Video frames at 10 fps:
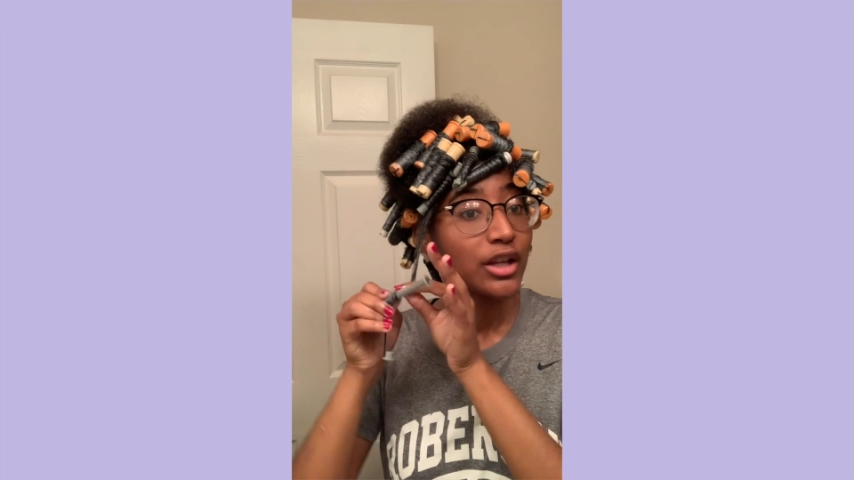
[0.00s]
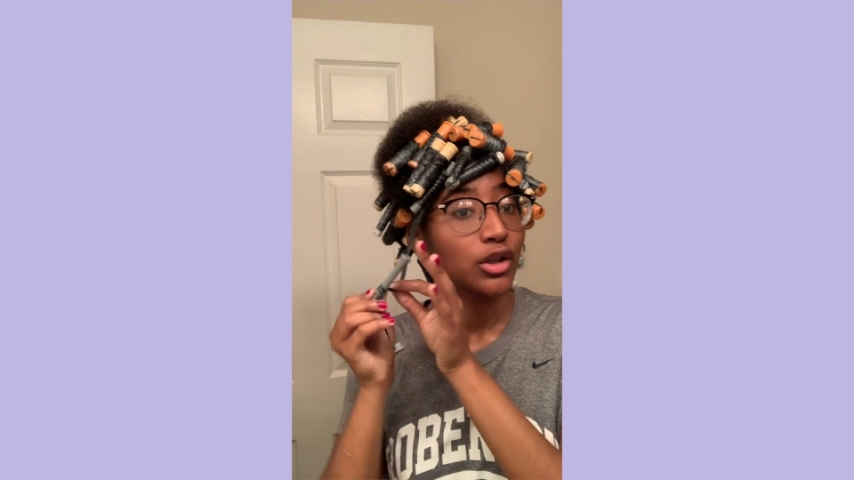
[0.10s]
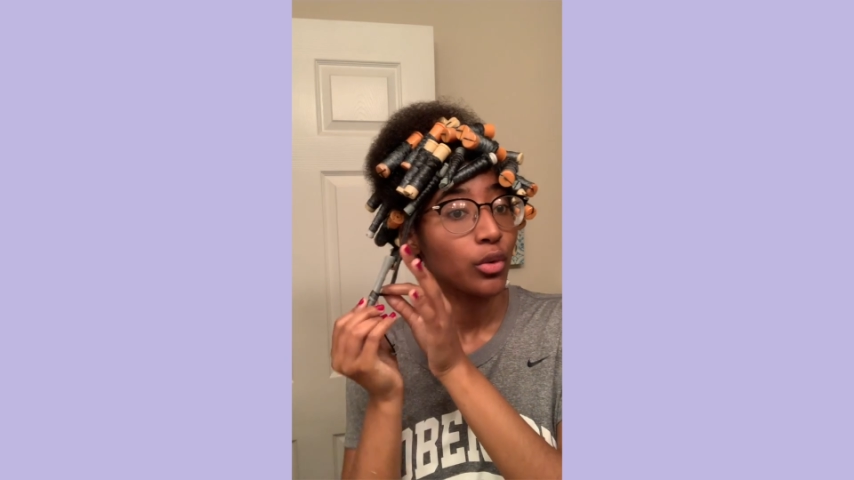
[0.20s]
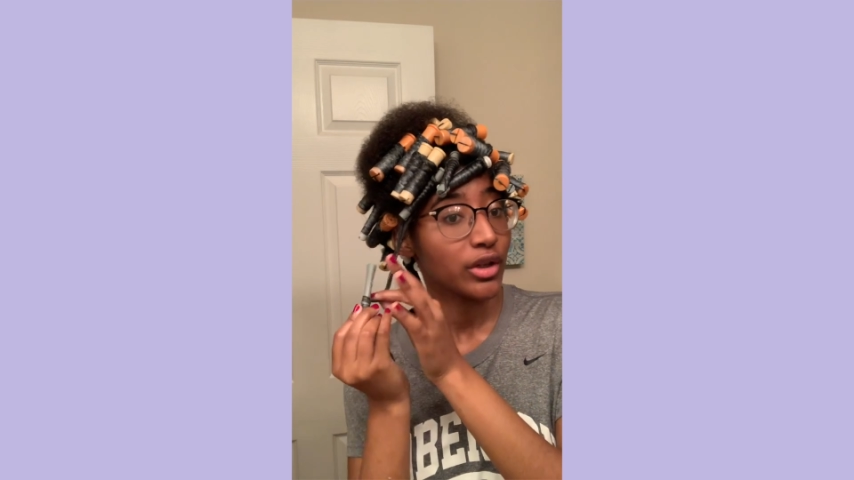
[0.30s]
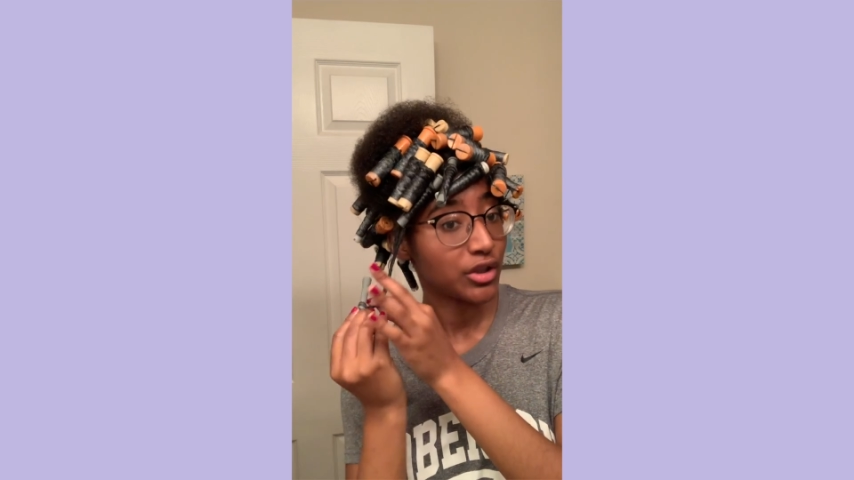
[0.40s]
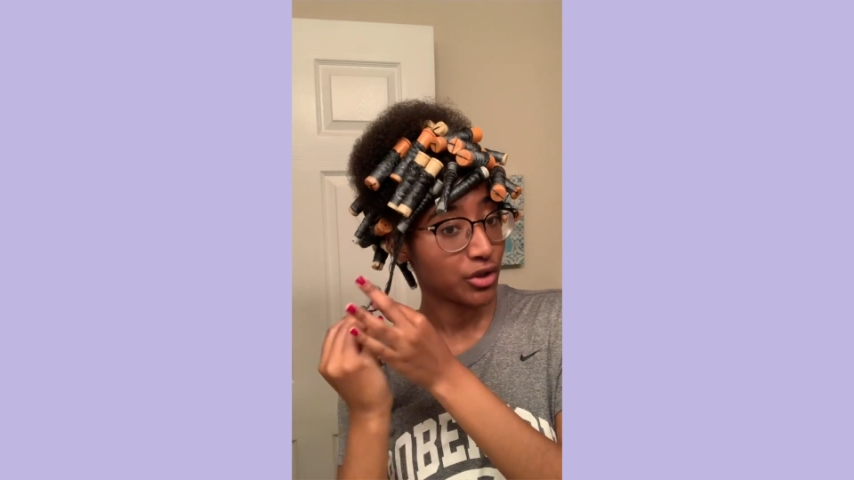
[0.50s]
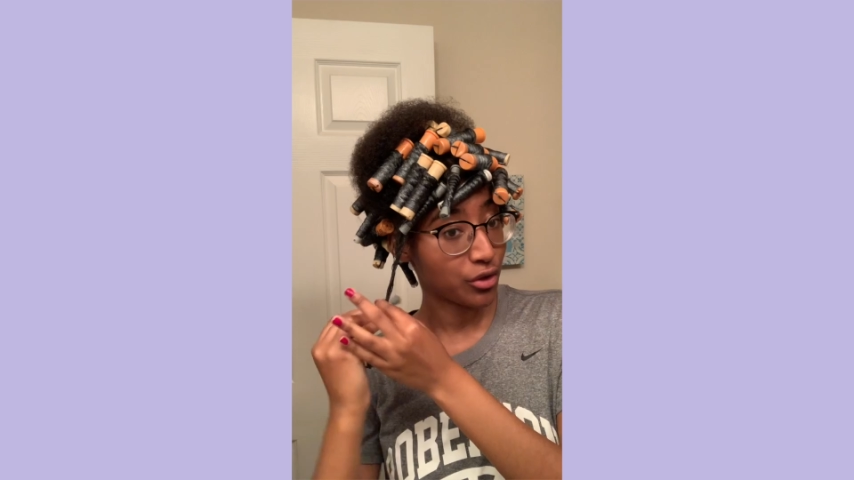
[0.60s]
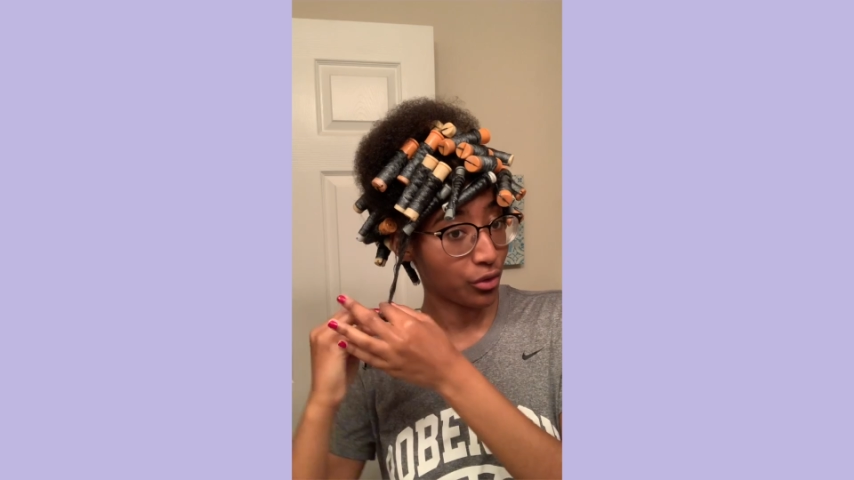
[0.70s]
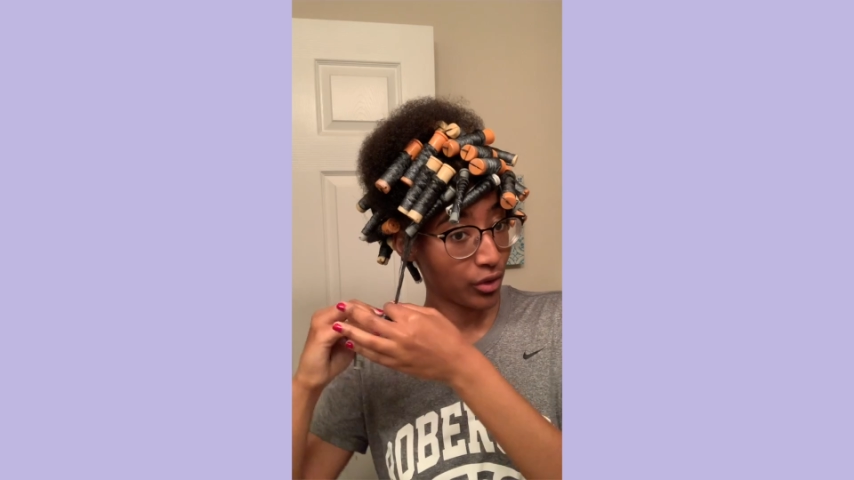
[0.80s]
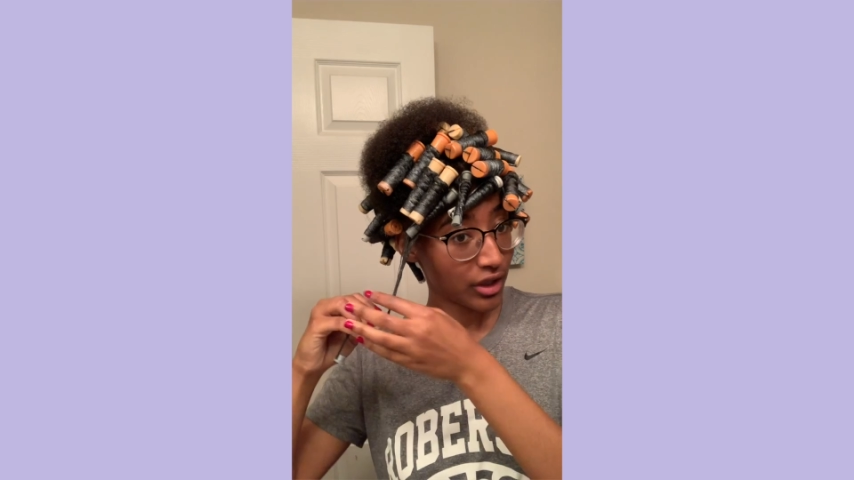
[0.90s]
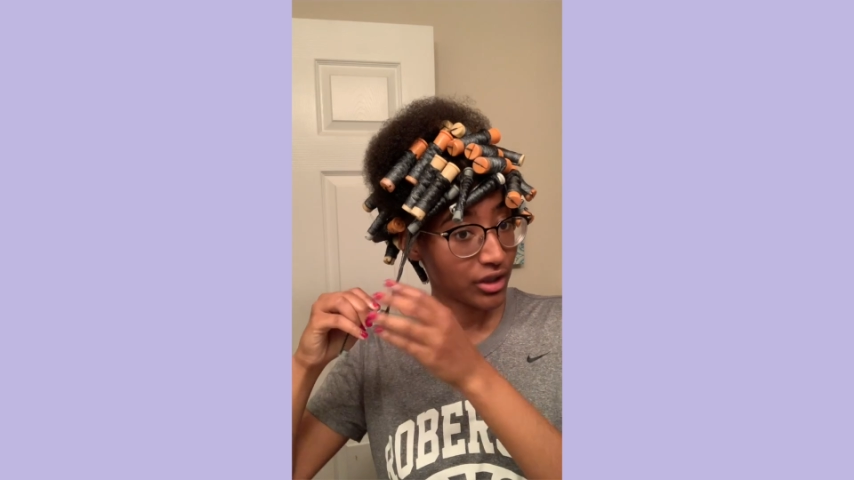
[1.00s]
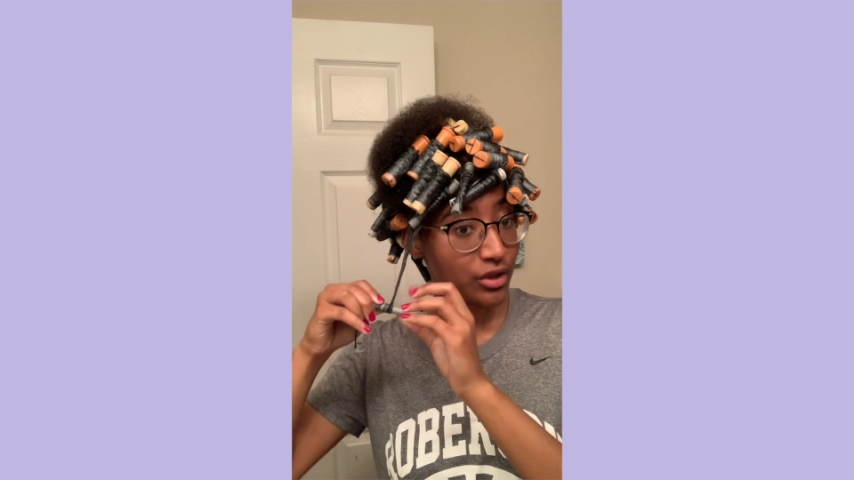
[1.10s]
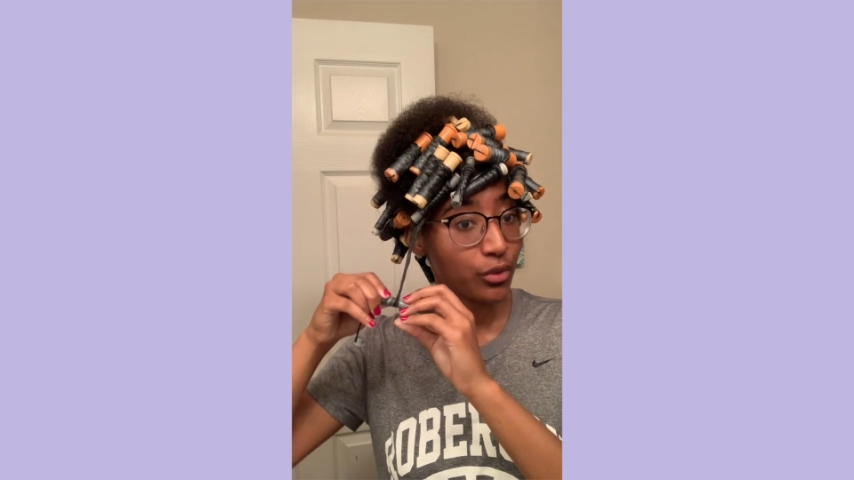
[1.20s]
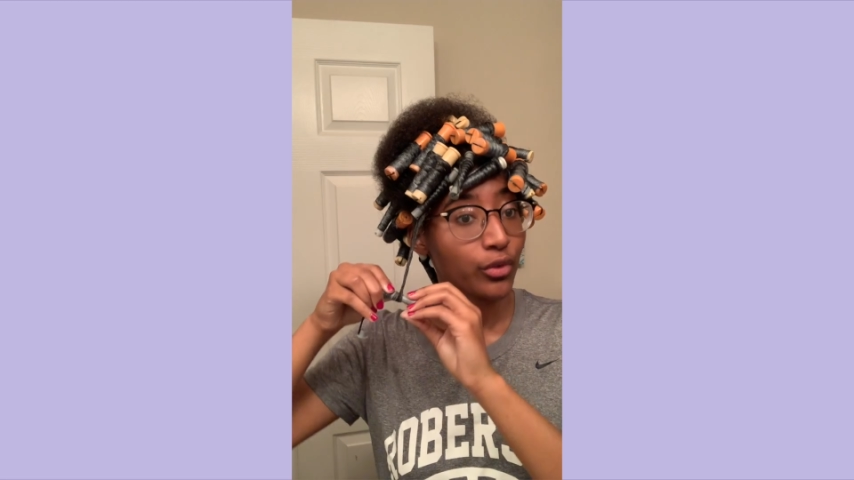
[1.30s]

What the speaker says: Twist the wrist,